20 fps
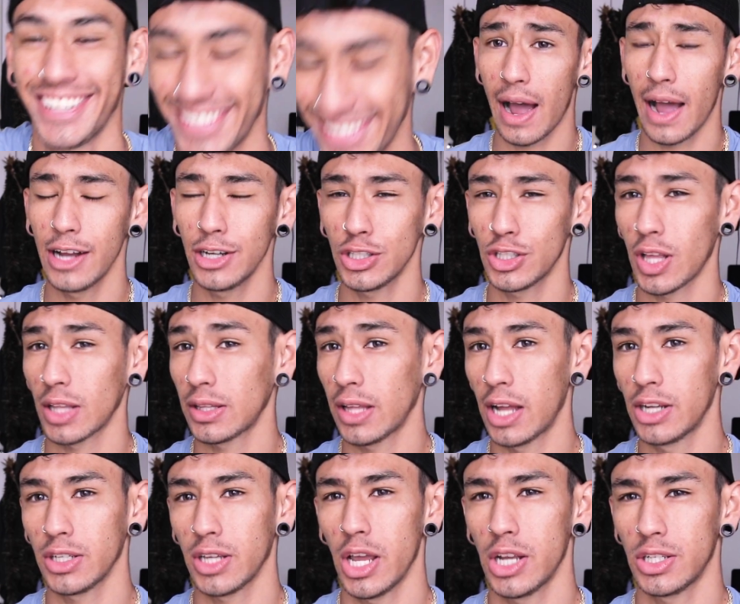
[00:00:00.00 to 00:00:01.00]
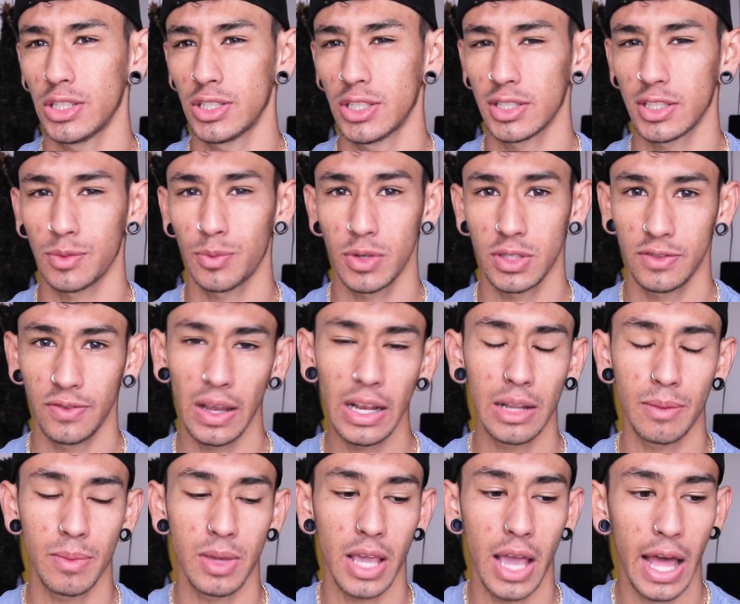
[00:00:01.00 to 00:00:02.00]
I just thought the education system was
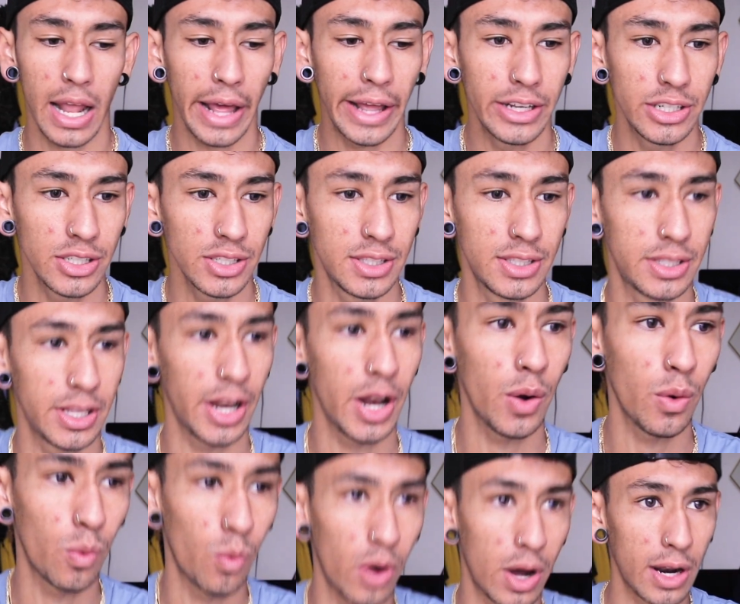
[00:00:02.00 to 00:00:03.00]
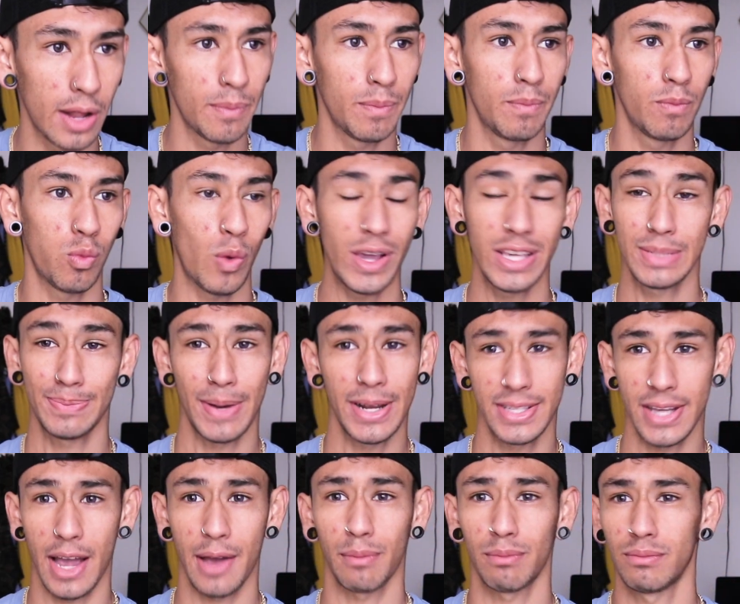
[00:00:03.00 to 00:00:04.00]
failing me, and I just didn't want to waste my
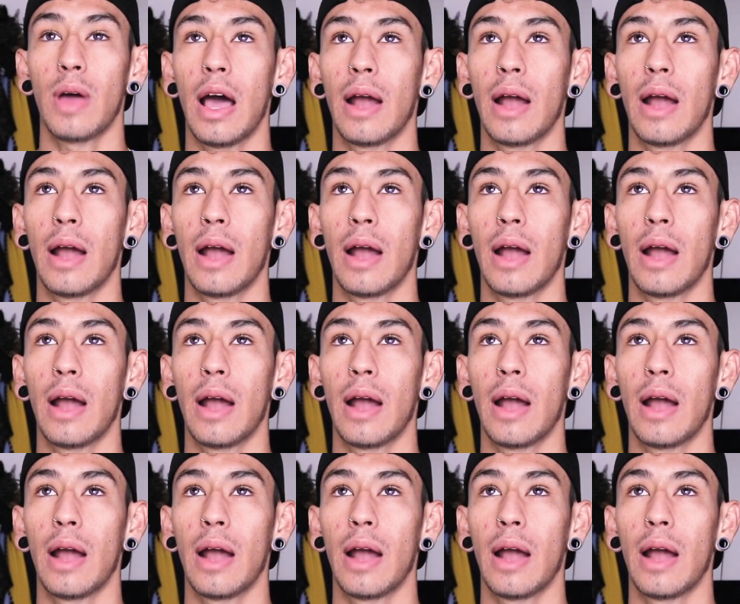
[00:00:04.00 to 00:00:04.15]
time.